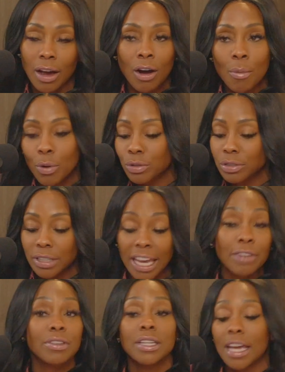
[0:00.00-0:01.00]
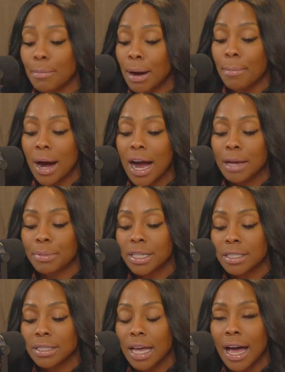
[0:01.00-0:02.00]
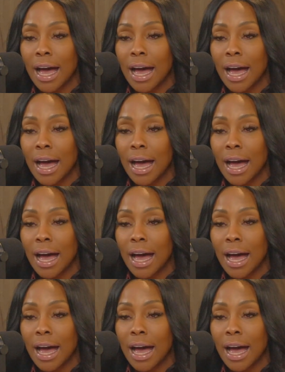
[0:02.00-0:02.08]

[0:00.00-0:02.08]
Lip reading: almost every day in my mind because